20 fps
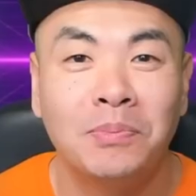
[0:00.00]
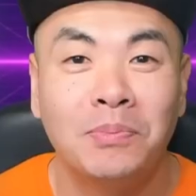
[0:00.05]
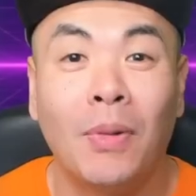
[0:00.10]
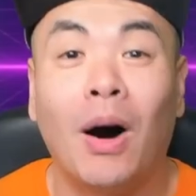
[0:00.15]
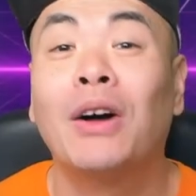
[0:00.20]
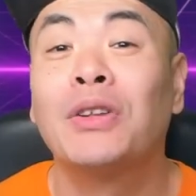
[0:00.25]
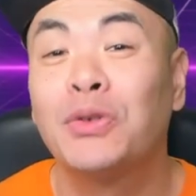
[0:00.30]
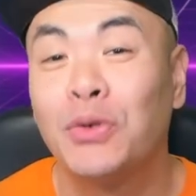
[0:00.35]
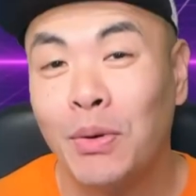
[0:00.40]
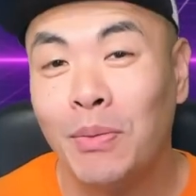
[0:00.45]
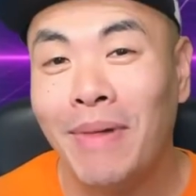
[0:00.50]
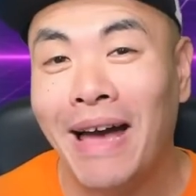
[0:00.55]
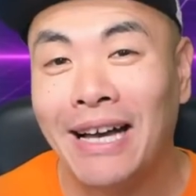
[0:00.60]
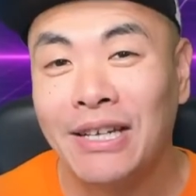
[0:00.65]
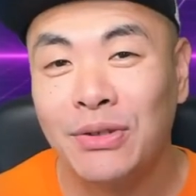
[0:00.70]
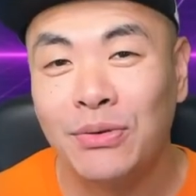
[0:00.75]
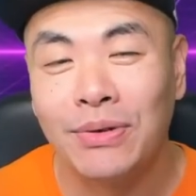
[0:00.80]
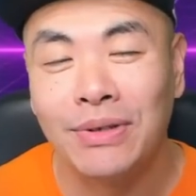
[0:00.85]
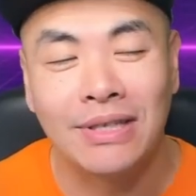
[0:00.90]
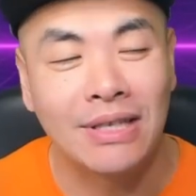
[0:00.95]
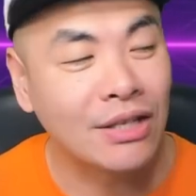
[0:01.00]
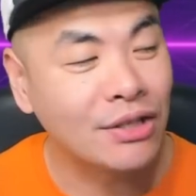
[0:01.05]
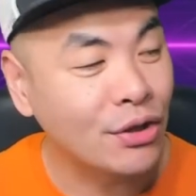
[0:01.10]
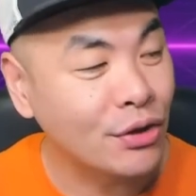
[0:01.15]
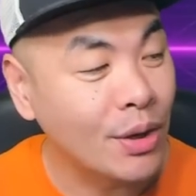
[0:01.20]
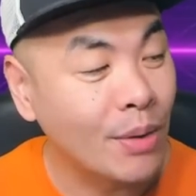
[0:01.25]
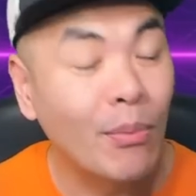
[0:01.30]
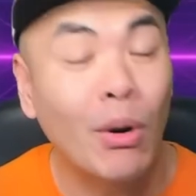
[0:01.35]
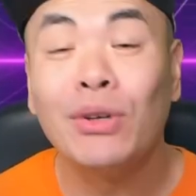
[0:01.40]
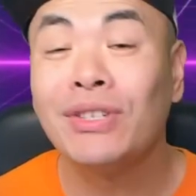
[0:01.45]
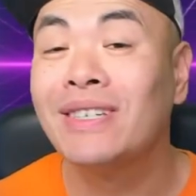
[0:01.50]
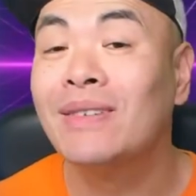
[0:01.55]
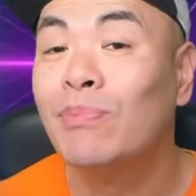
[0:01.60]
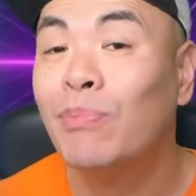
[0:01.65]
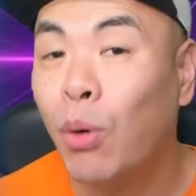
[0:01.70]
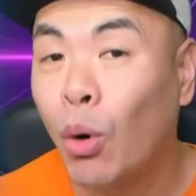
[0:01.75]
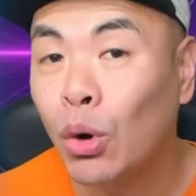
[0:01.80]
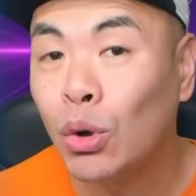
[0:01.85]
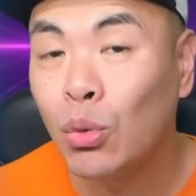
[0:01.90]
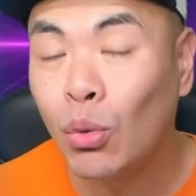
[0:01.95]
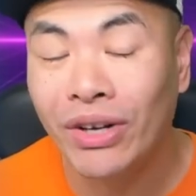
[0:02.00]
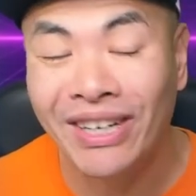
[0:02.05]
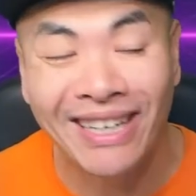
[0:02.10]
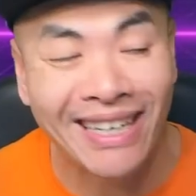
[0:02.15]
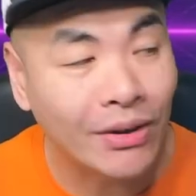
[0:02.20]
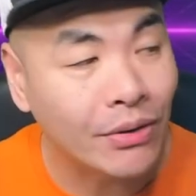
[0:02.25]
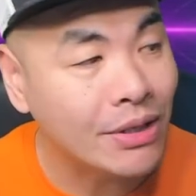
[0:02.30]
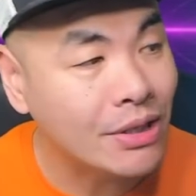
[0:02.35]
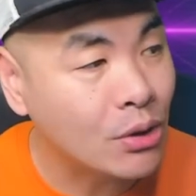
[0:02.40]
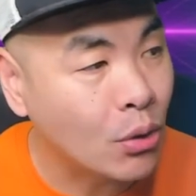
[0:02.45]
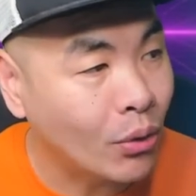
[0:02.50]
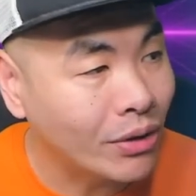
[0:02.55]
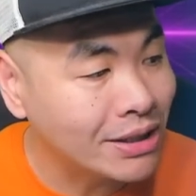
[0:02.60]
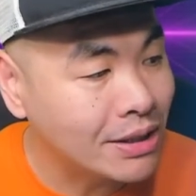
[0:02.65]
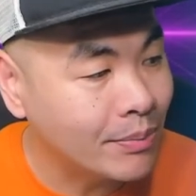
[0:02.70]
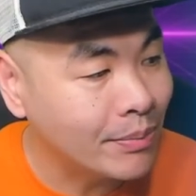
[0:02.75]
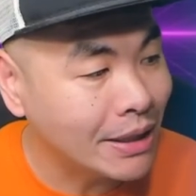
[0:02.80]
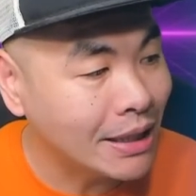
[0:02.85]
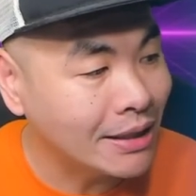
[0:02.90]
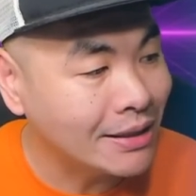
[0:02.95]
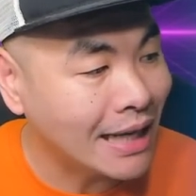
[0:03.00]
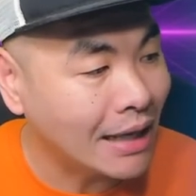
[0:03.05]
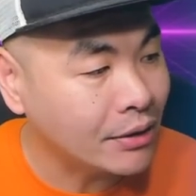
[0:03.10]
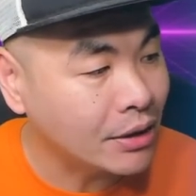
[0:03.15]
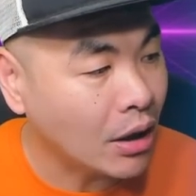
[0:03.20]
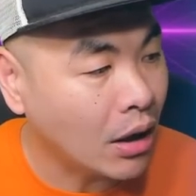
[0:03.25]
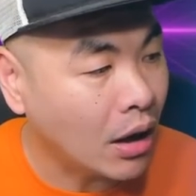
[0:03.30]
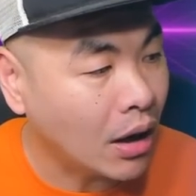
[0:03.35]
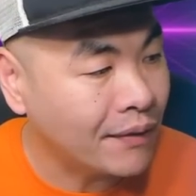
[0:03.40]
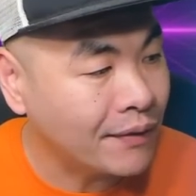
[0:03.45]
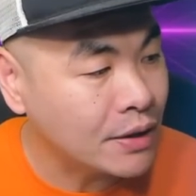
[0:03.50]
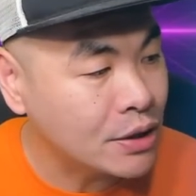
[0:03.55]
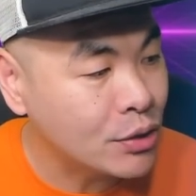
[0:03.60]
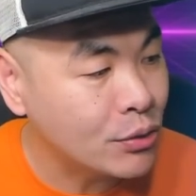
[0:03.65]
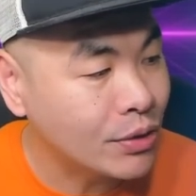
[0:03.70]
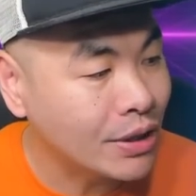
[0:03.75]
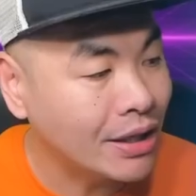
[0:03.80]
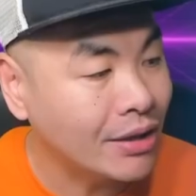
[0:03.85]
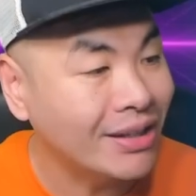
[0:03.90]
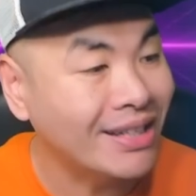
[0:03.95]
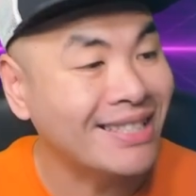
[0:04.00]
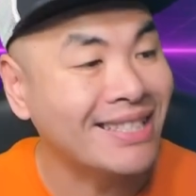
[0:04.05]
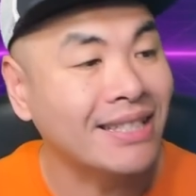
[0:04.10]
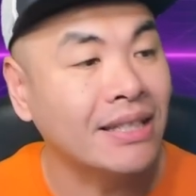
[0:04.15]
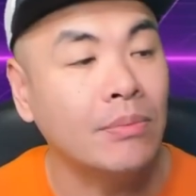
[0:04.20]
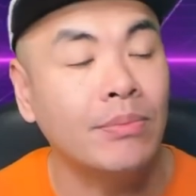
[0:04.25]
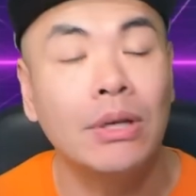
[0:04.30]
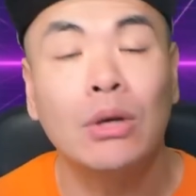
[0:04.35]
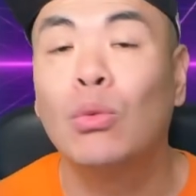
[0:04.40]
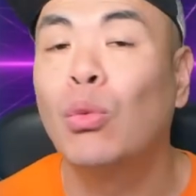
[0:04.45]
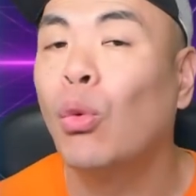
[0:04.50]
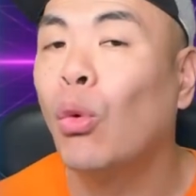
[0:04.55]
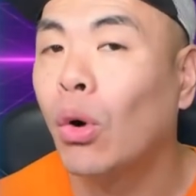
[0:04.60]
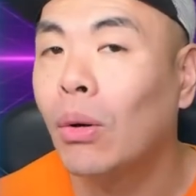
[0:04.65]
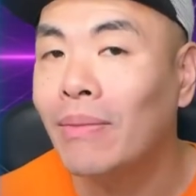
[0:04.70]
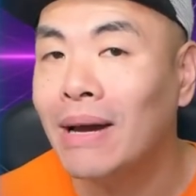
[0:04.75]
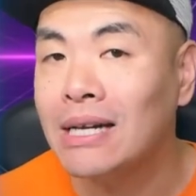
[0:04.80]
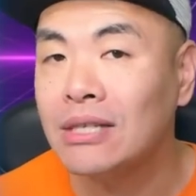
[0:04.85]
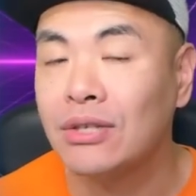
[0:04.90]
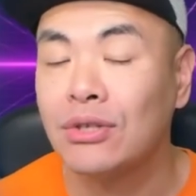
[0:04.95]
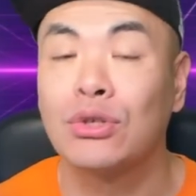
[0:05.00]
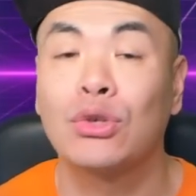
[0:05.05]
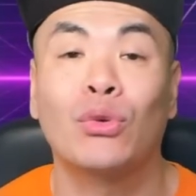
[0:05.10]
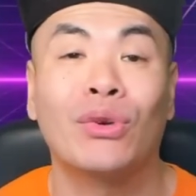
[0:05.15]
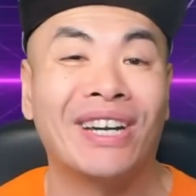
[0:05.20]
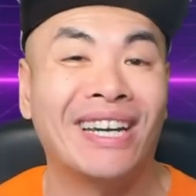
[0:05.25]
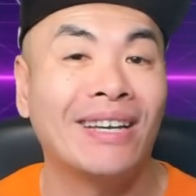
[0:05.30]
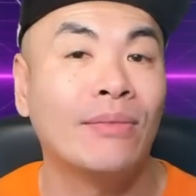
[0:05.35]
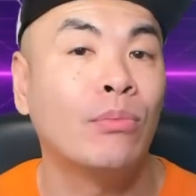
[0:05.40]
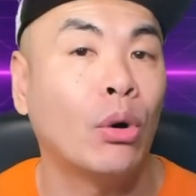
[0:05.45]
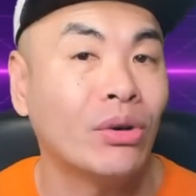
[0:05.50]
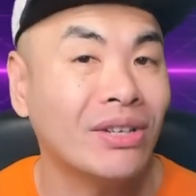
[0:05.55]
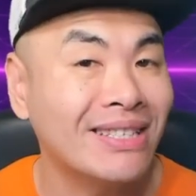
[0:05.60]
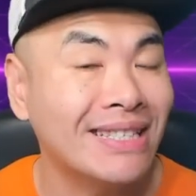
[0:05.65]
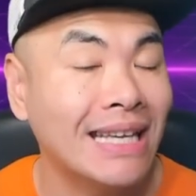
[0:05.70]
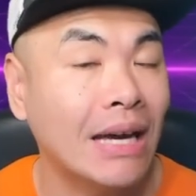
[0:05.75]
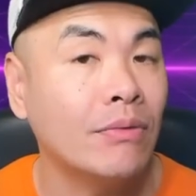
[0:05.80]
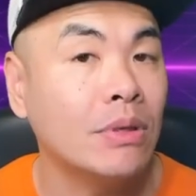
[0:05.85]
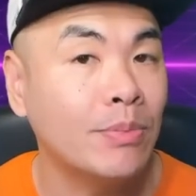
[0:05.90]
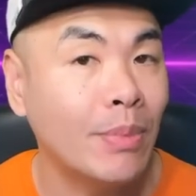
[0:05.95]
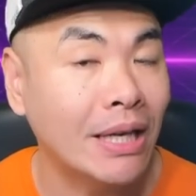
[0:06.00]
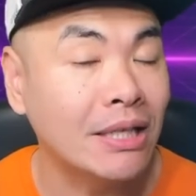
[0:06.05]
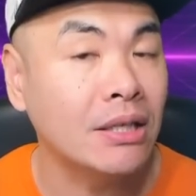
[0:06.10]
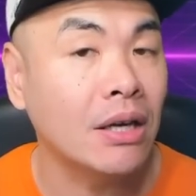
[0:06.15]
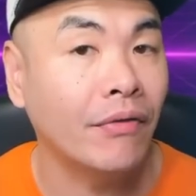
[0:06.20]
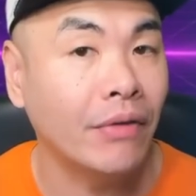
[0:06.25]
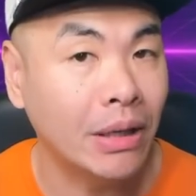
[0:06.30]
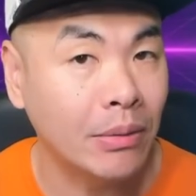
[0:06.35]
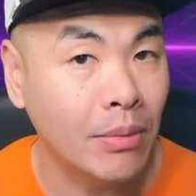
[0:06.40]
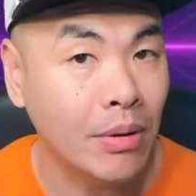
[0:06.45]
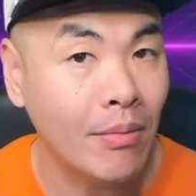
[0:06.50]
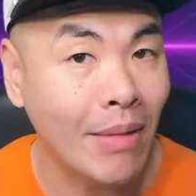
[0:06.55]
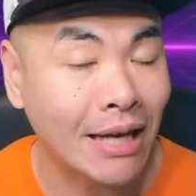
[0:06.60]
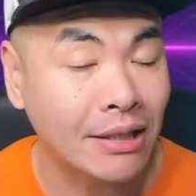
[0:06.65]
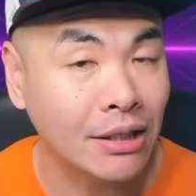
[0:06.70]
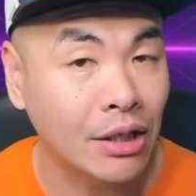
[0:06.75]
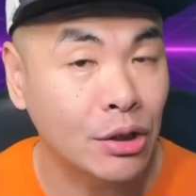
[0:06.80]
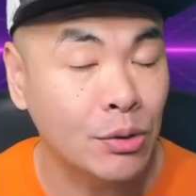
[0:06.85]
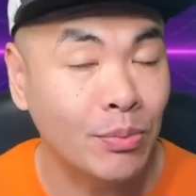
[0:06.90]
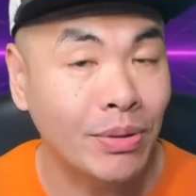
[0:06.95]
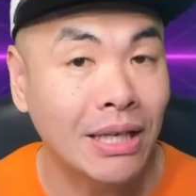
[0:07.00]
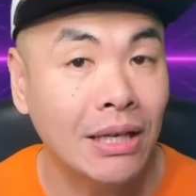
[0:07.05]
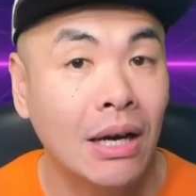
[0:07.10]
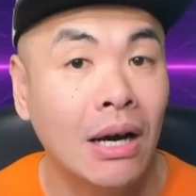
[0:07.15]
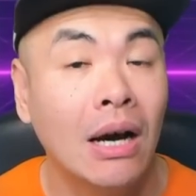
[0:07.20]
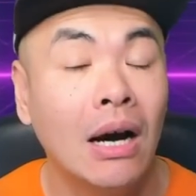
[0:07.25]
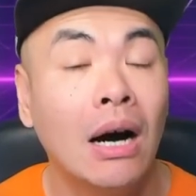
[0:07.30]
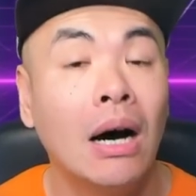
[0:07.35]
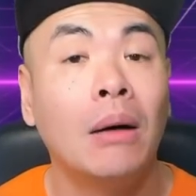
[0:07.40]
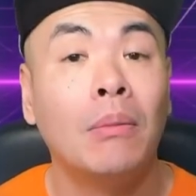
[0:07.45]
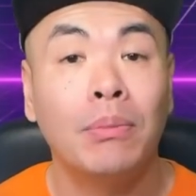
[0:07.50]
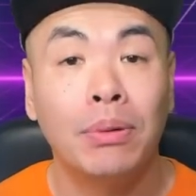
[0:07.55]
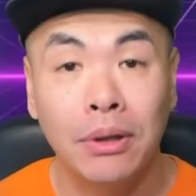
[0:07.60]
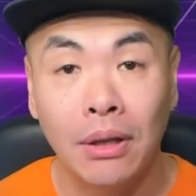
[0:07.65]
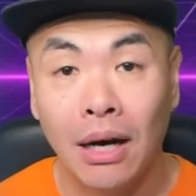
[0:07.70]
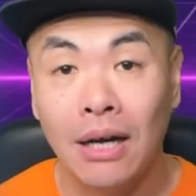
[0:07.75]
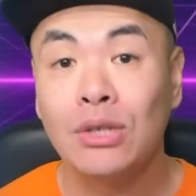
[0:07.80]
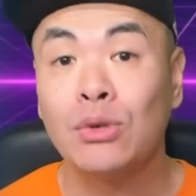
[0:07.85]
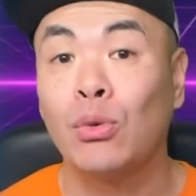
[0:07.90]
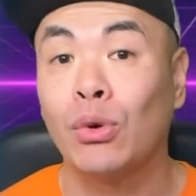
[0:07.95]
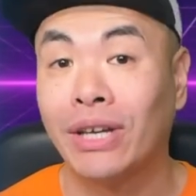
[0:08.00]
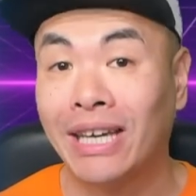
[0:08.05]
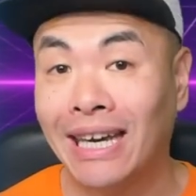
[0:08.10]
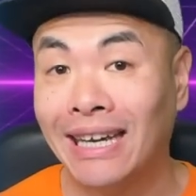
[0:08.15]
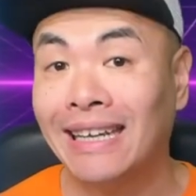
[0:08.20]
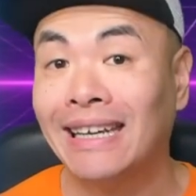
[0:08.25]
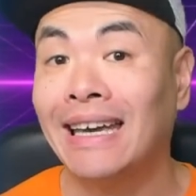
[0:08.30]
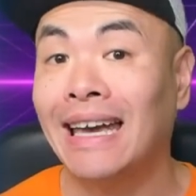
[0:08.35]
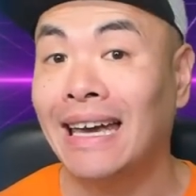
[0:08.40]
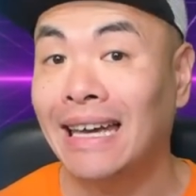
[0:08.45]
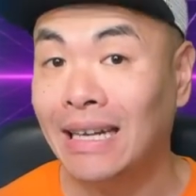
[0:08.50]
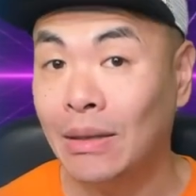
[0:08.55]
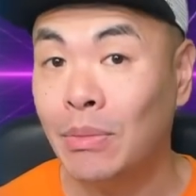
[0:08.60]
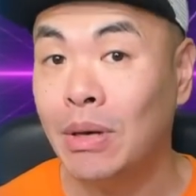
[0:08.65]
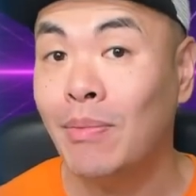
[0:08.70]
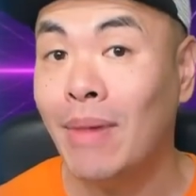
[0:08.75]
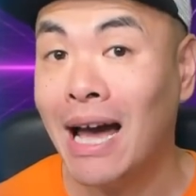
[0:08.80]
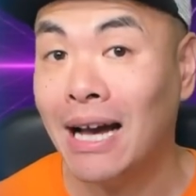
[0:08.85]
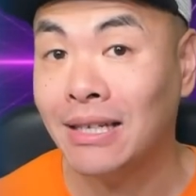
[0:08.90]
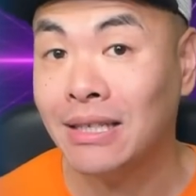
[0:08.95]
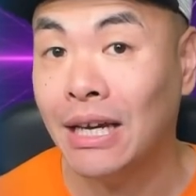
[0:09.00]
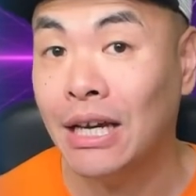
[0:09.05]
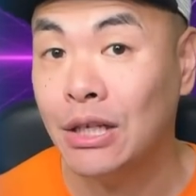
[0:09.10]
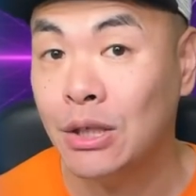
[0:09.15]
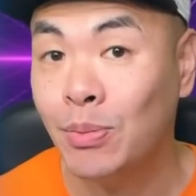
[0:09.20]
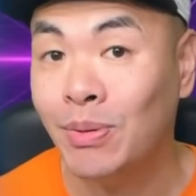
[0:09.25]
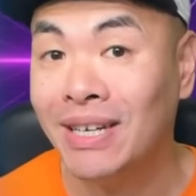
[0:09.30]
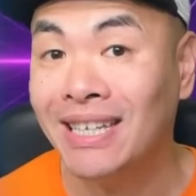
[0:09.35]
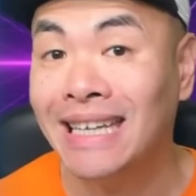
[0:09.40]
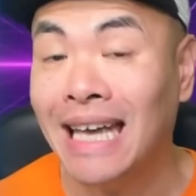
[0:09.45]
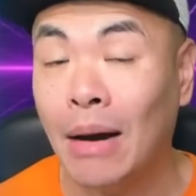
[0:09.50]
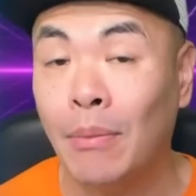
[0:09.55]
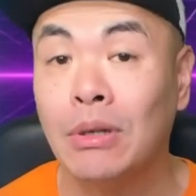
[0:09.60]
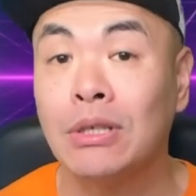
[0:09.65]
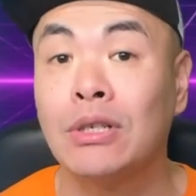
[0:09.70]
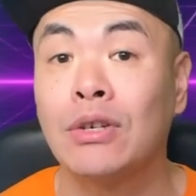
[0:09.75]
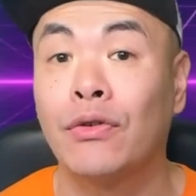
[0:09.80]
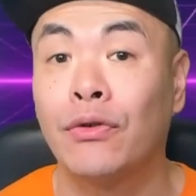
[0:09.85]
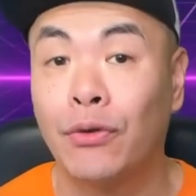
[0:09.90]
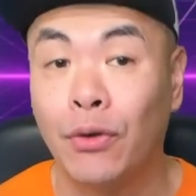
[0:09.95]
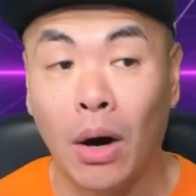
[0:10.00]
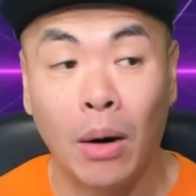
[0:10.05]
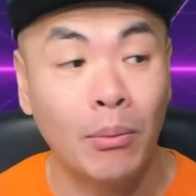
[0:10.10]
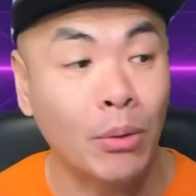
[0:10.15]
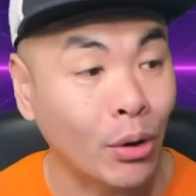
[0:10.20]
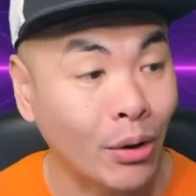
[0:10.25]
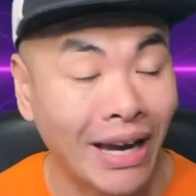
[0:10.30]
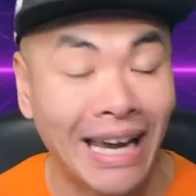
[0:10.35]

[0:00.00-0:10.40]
Onto our masteries. So the most important one here is going to be down the offense tree here, and it's going to be War Master. So we're getting bonus damage based off enemy max HP, plus we're getting enemy max HP damage from her